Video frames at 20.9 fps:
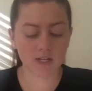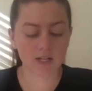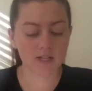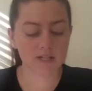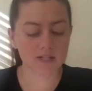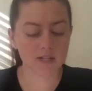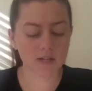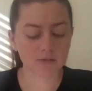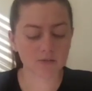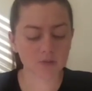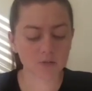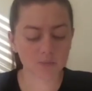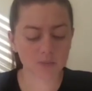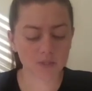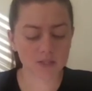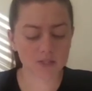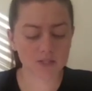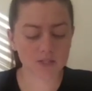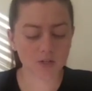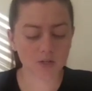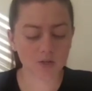Several
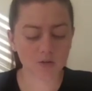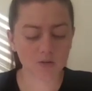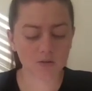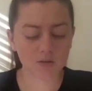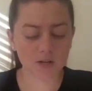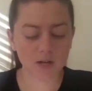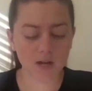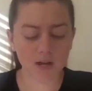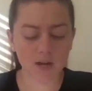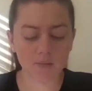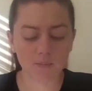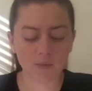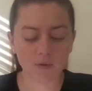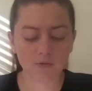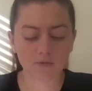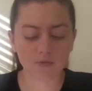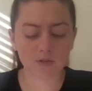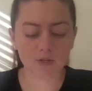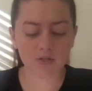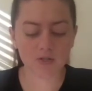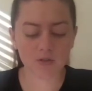minutes ago, I had my
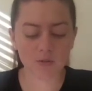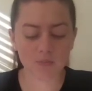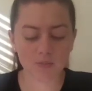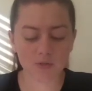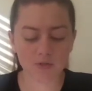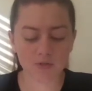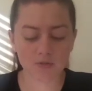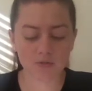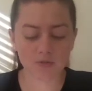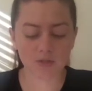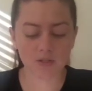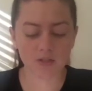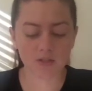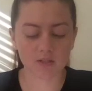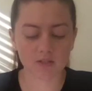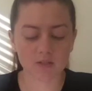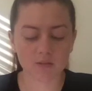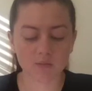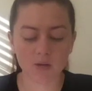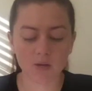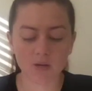first opportunity
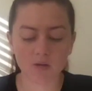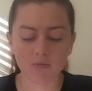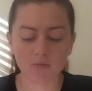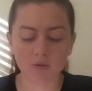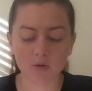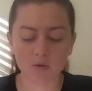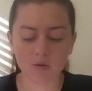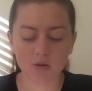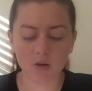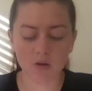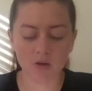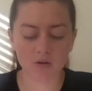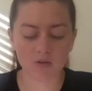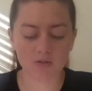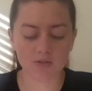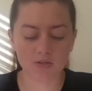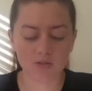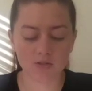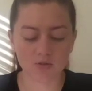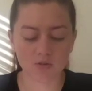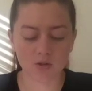to make a phone call
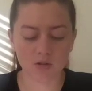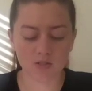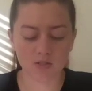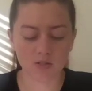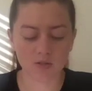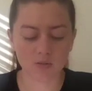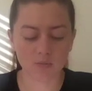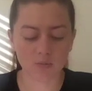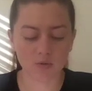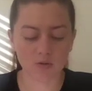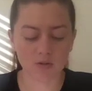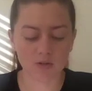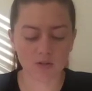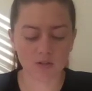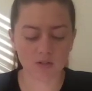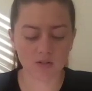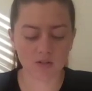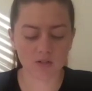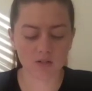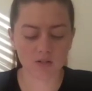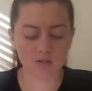since crossing the border.
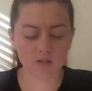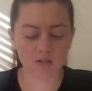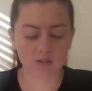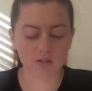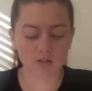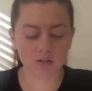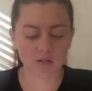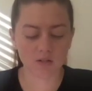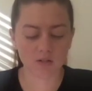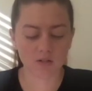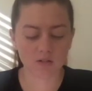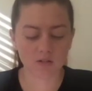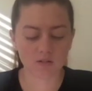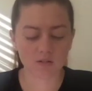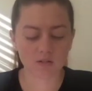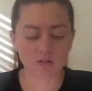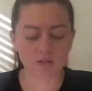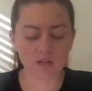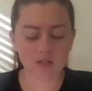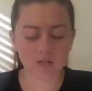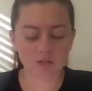The
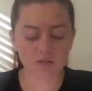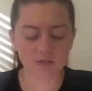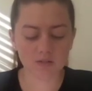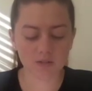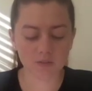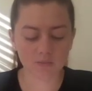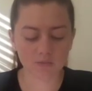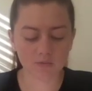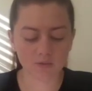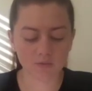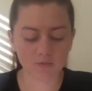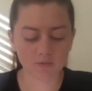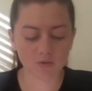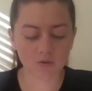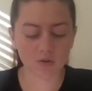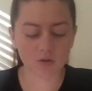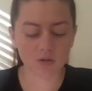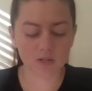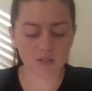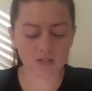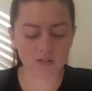legal team from
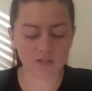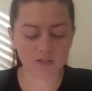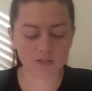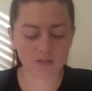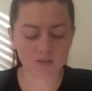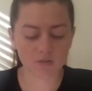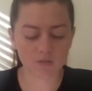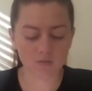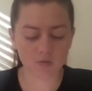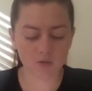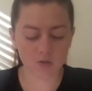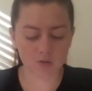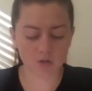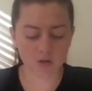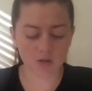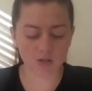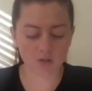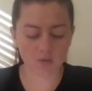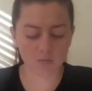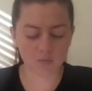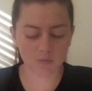Flores, who are
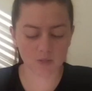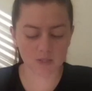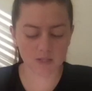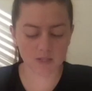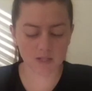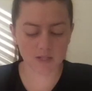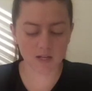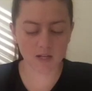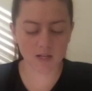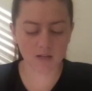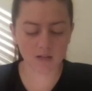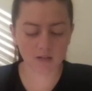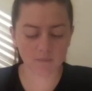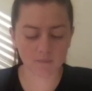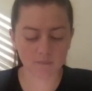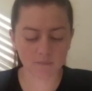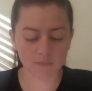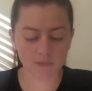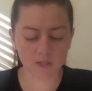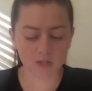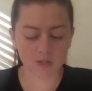talking with me today,
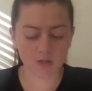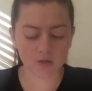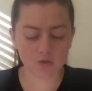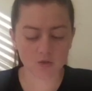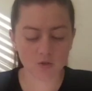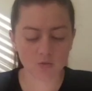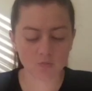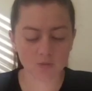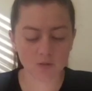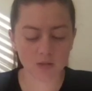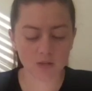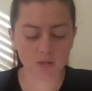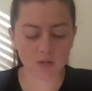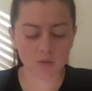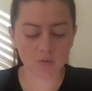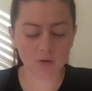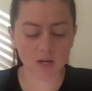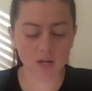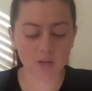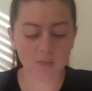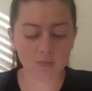told me that they
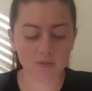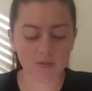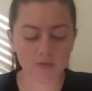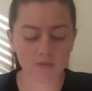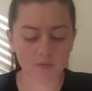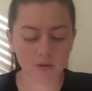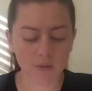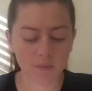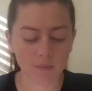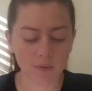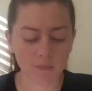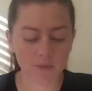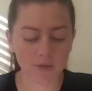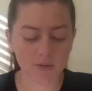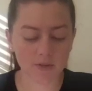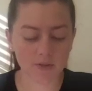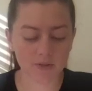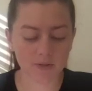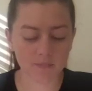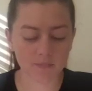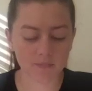were able to find my
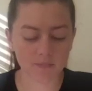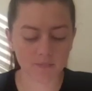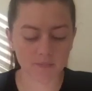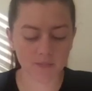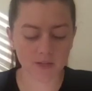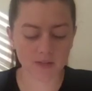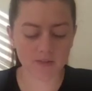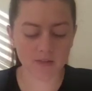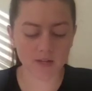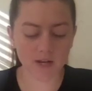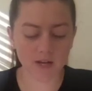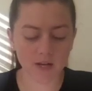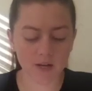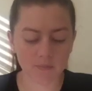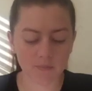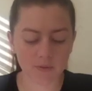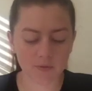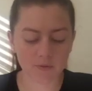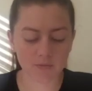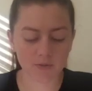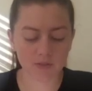mother and that I had
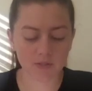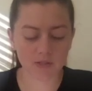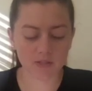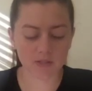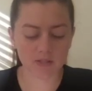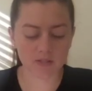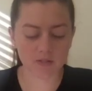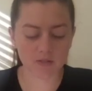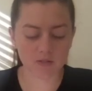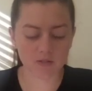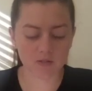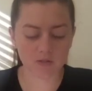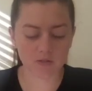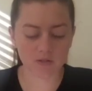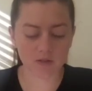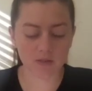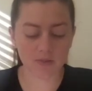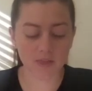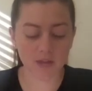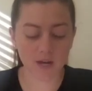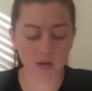been released
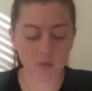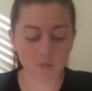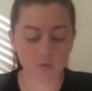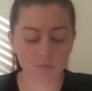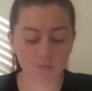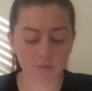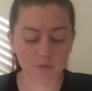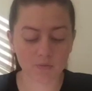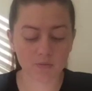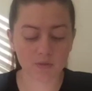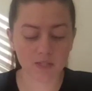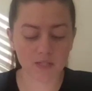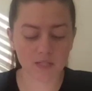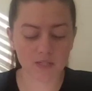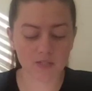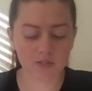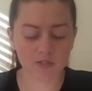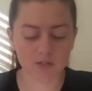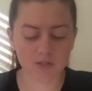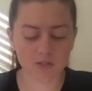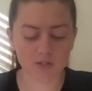and that I would be
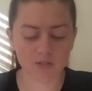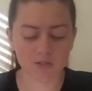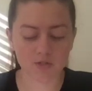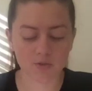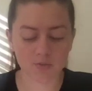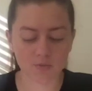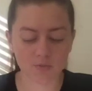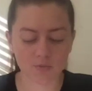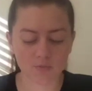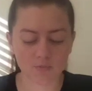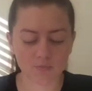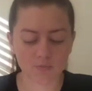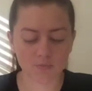released to her soon.